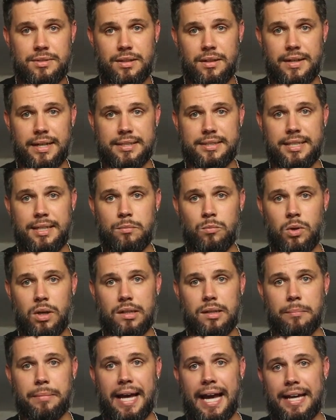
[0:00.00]
Alright team,
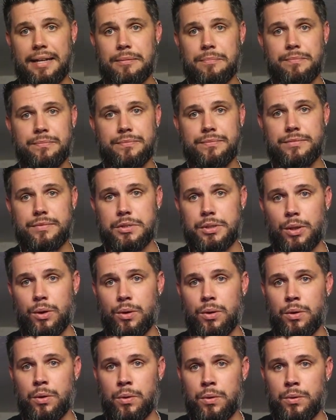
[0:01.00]
welcome back.
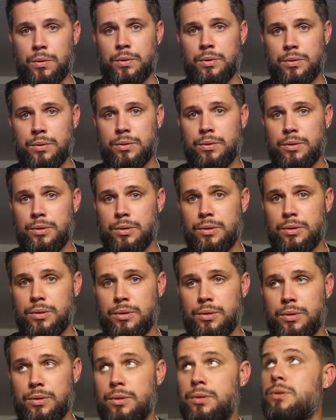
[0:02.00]
So,
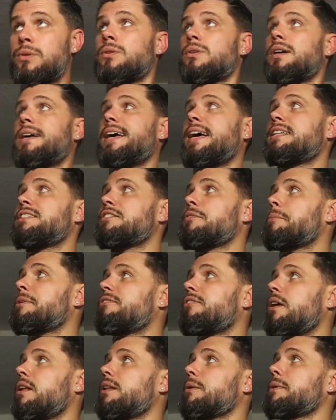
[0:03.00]
as you've been
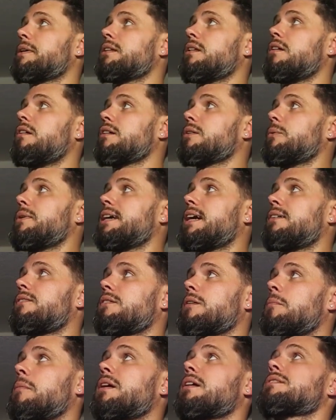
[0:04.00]
following along, we have
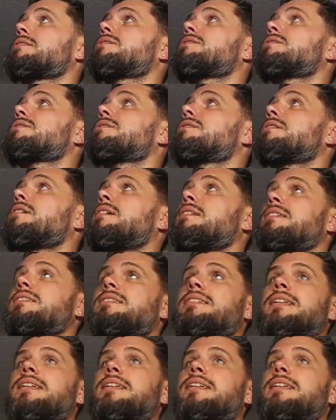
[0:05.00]
our marks on the